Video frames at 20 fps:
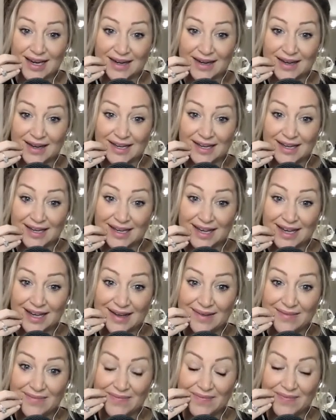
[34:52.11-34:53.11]
Like,
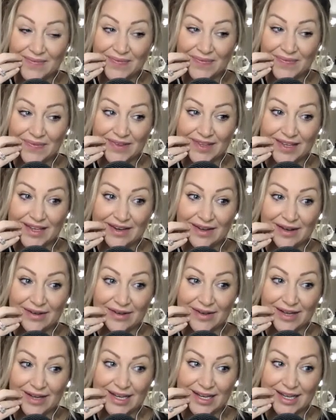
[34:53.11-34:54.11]
you
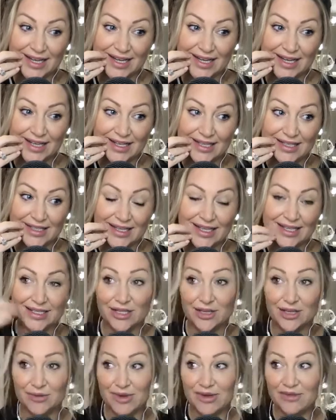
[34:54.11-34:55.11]
know, it
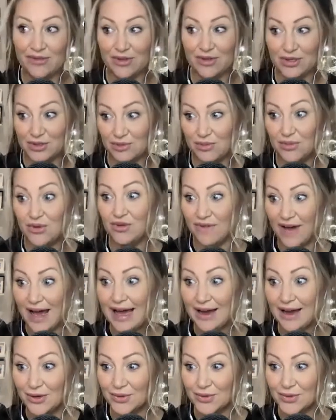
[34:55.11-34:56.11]
took me to move
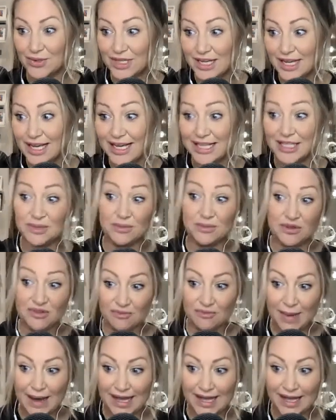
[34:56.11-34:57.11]
out and to move
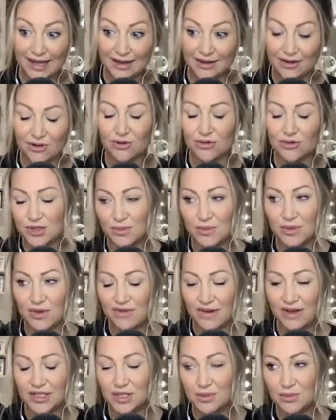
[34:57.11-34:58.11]
back, not to move
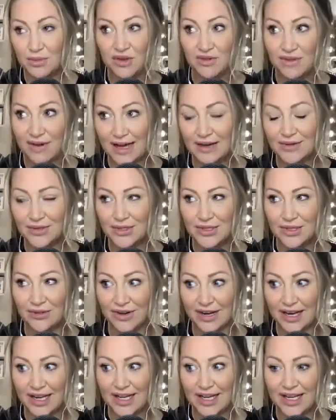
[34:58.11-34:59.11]
to move out.
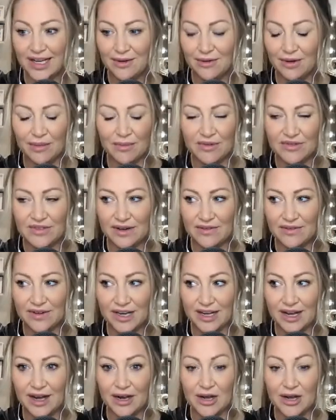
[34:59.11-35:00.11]
Sorry, I moved out very
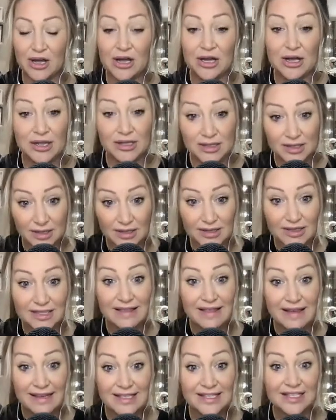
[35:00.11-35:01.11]
young, to
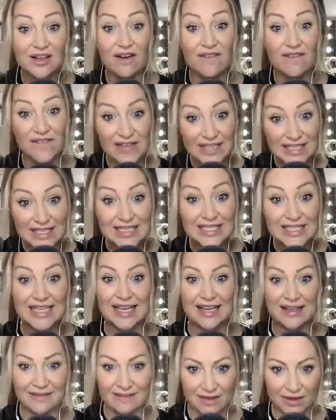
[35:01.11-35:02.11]
then start
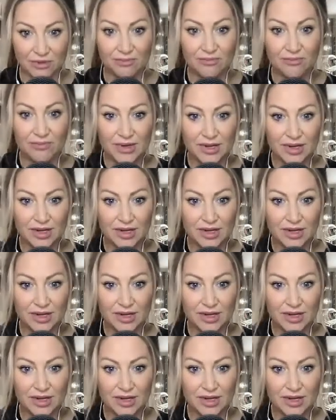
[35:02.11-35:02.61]
visiting them.